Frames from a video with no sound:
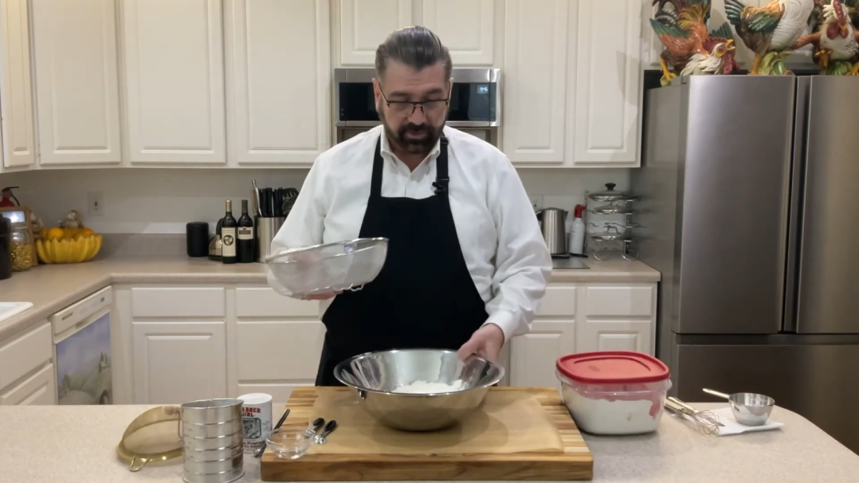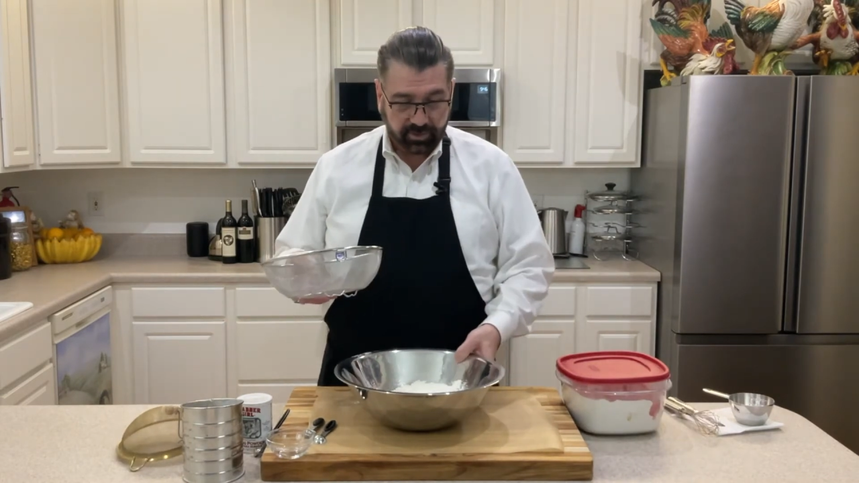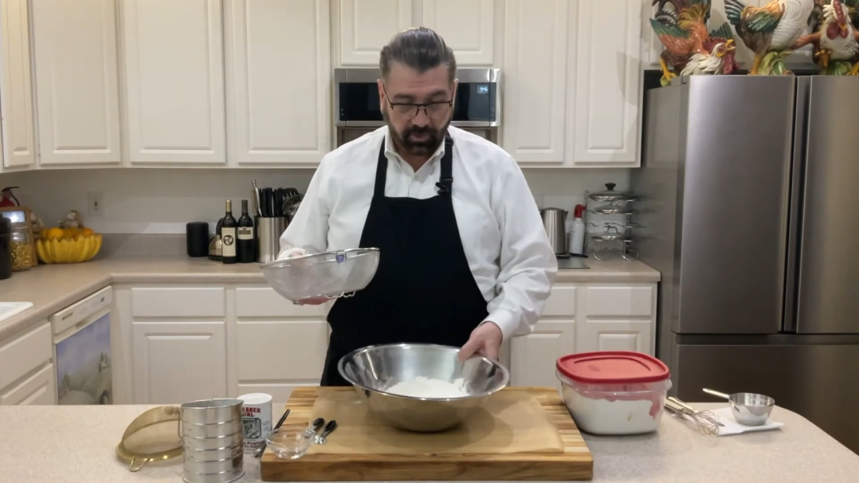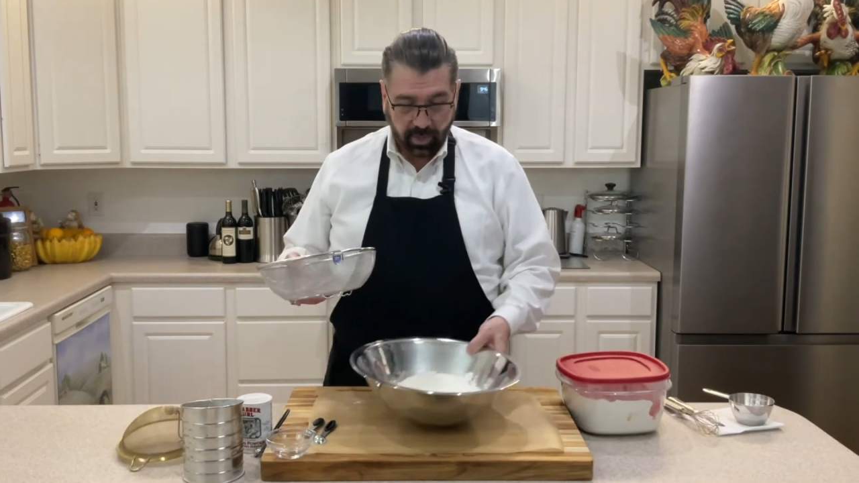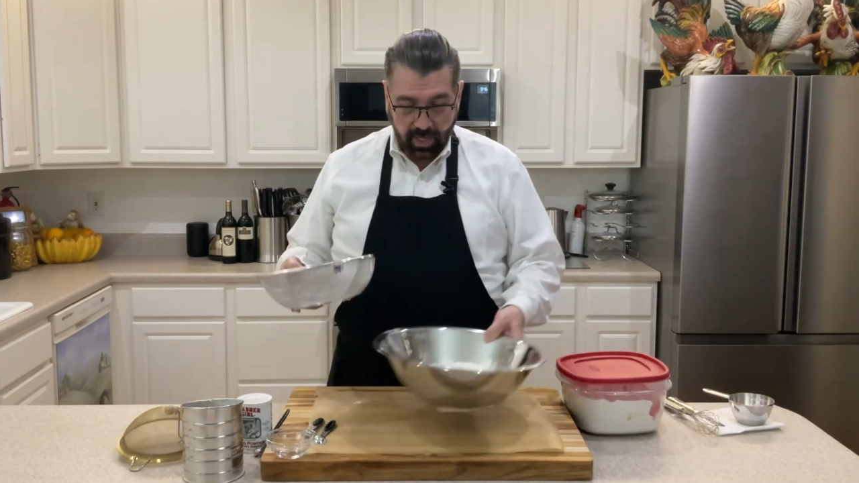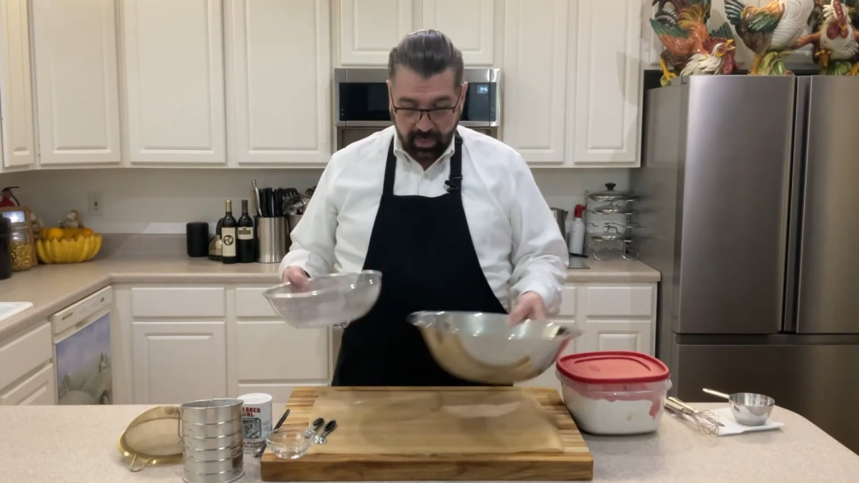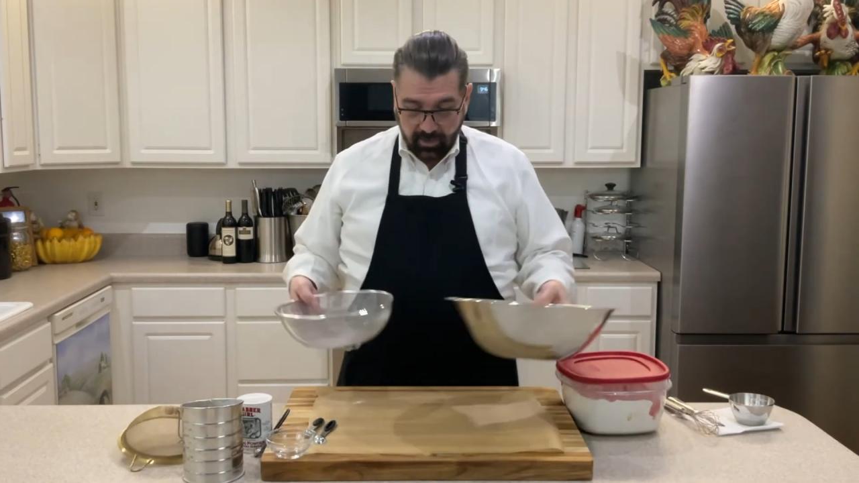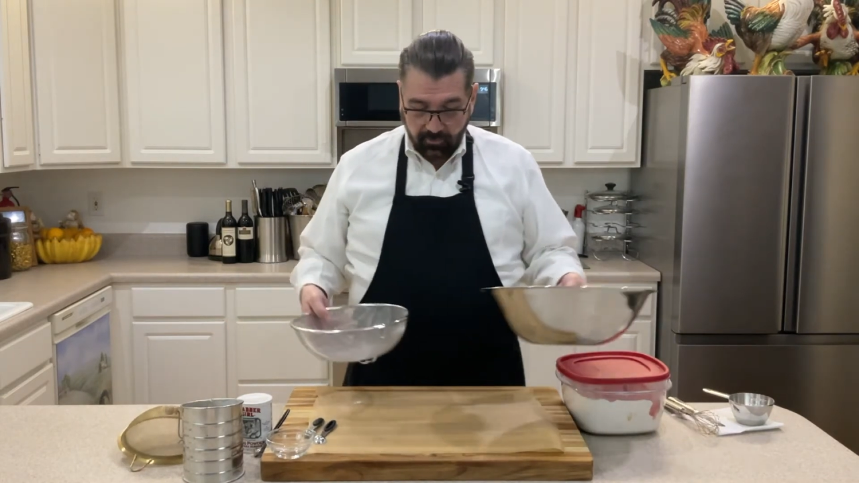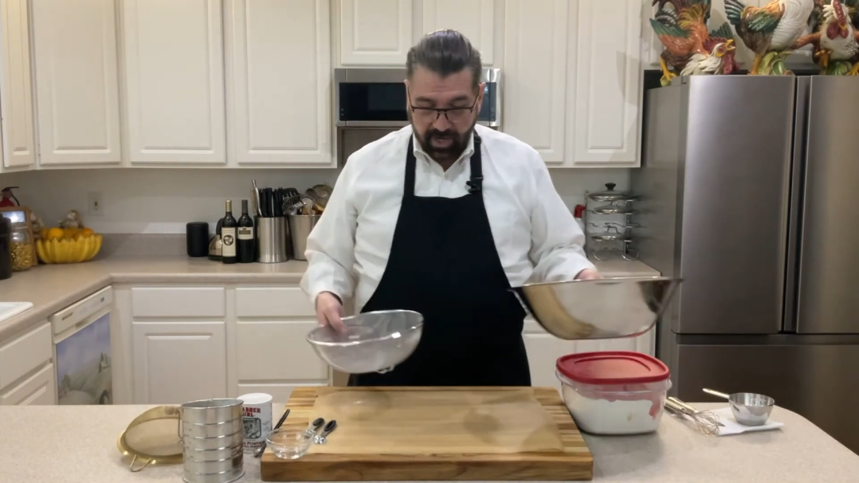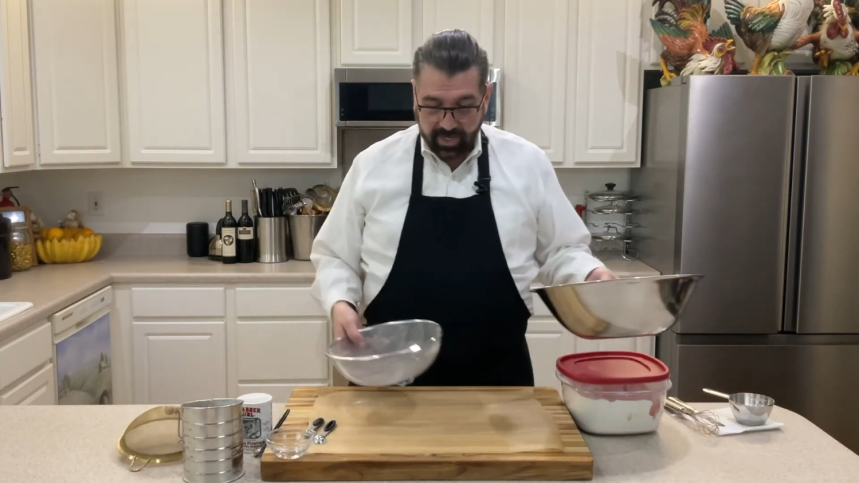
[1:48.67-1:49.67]
So
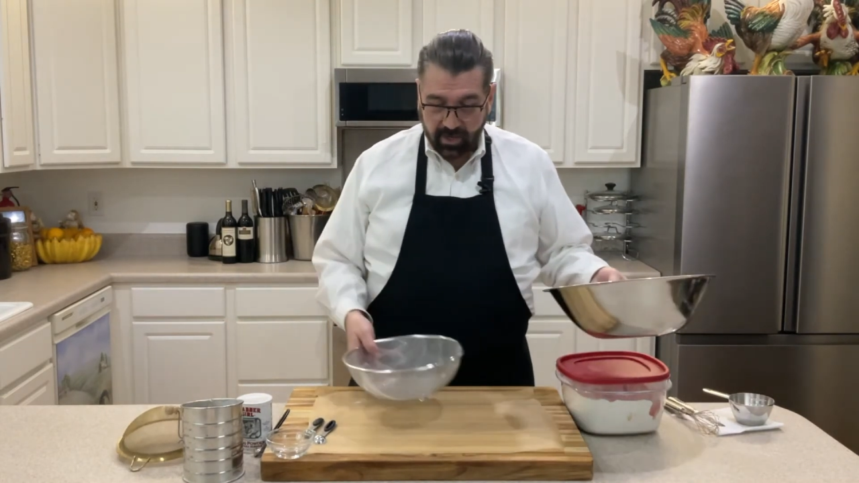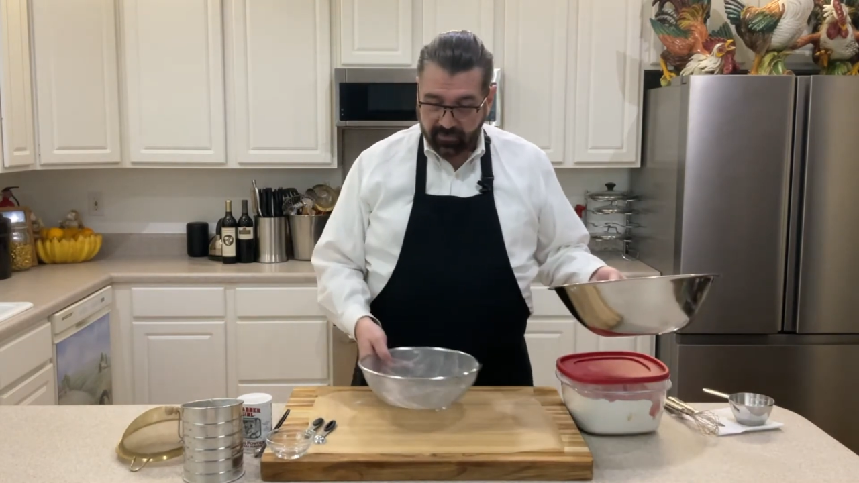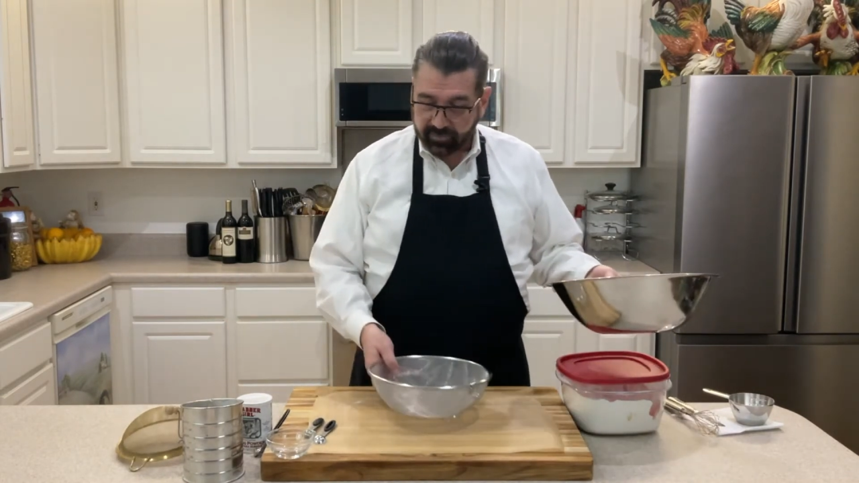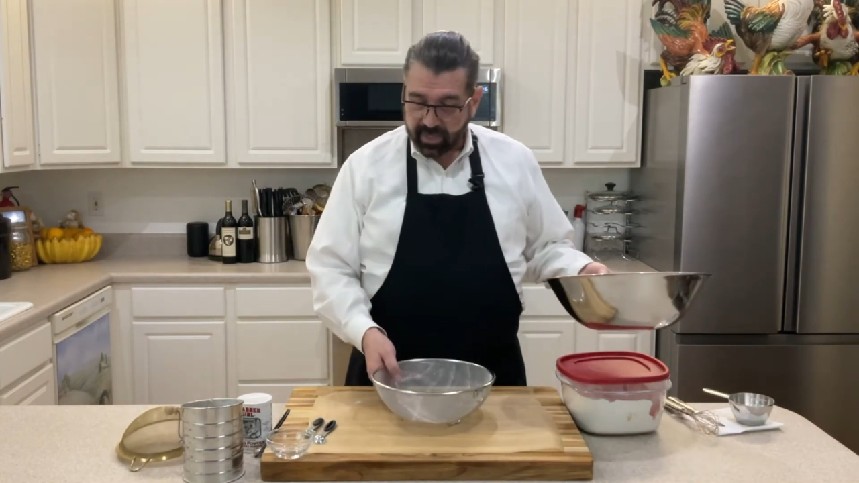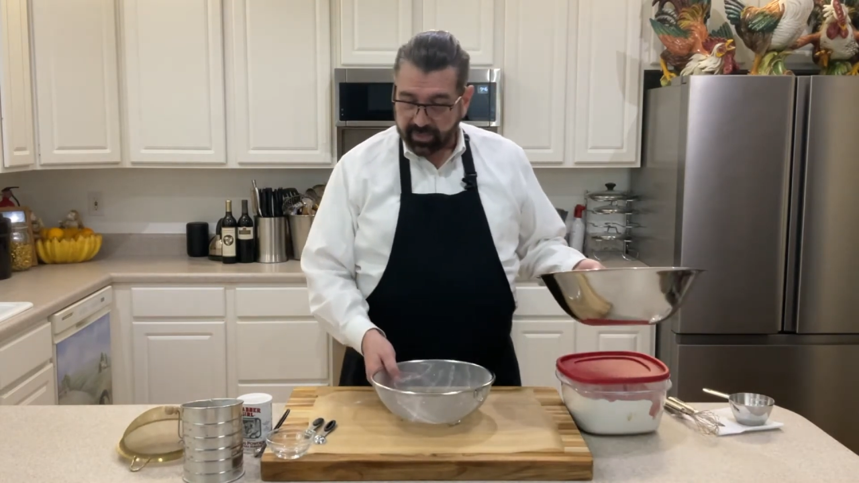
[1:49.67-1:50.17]
right now I've got